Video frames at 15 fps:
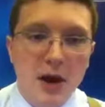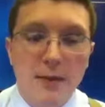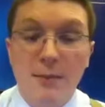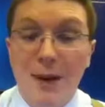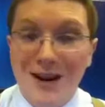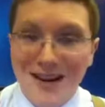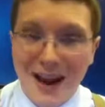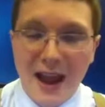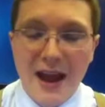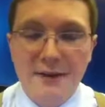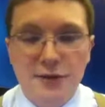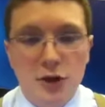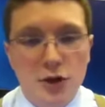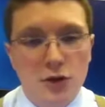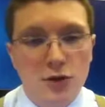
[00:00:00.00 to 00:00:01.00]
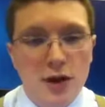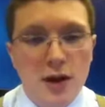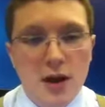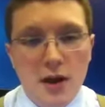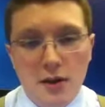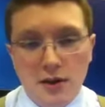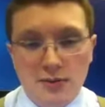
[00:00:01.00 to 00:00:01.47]
come Monday afternoon.
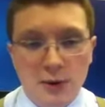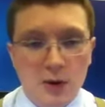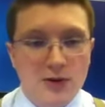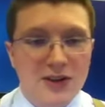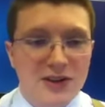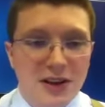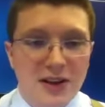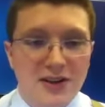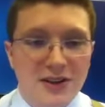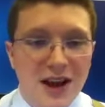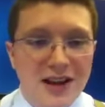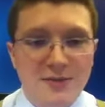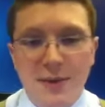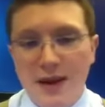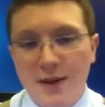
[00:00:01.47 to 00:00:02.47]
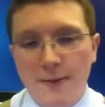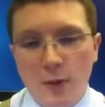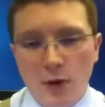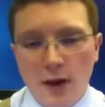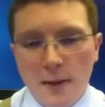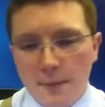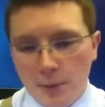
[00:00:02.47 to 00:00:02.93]
Those mostly sunny skies making
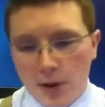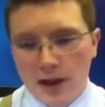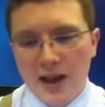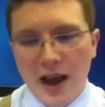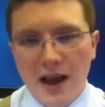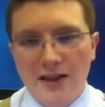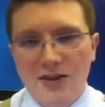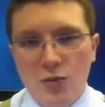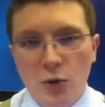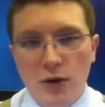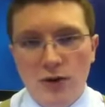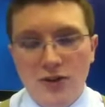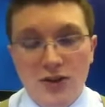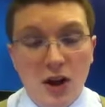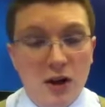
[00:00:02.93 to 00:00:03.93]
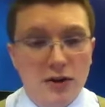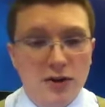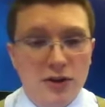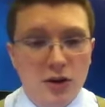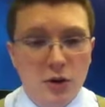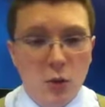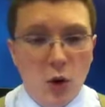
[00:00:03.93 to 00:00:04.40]
for a pretty nice start
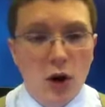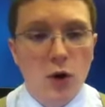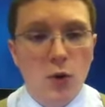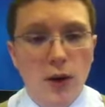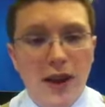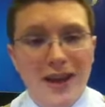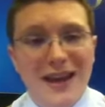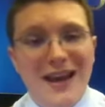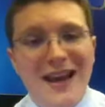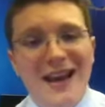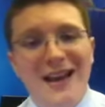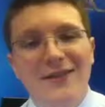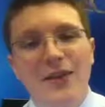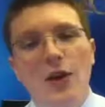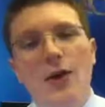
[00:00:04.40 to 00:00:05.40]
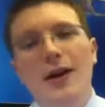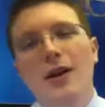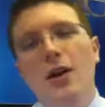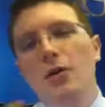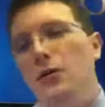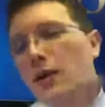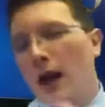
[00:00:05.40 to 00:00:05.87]
to your work week. No, I
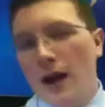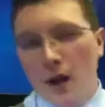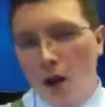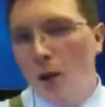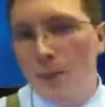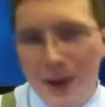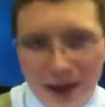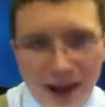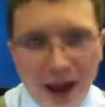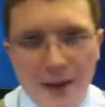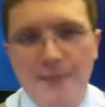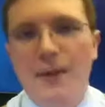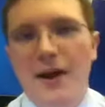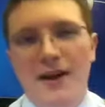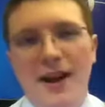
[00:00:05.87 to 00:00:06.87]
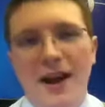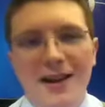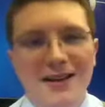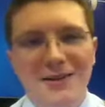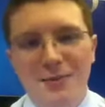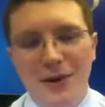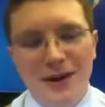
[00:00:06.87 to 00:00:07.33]
know we're not all big on
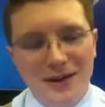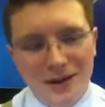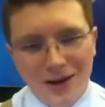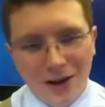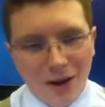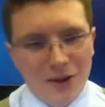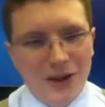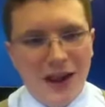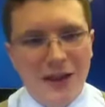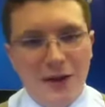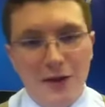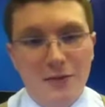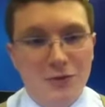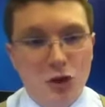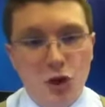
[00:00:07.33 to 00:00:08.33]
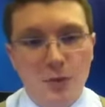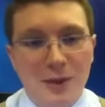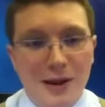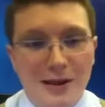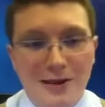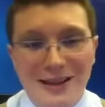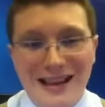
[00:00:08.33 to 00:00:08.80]
Mondays, but altogether it should
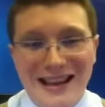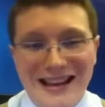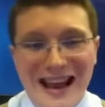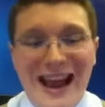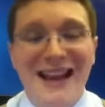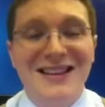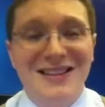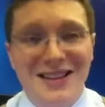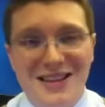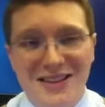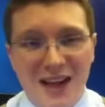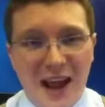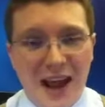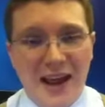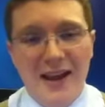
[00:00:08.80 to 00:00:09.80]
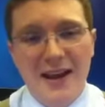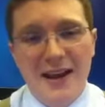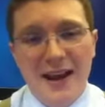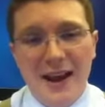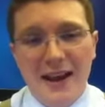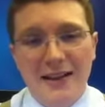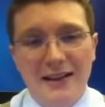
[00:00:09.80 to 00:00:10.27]
be the nicest day,
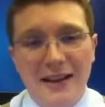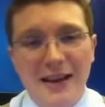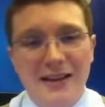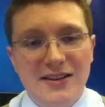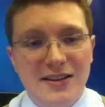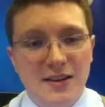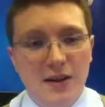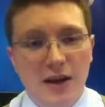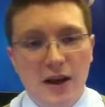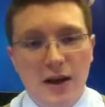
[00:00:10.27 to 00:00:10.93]
at least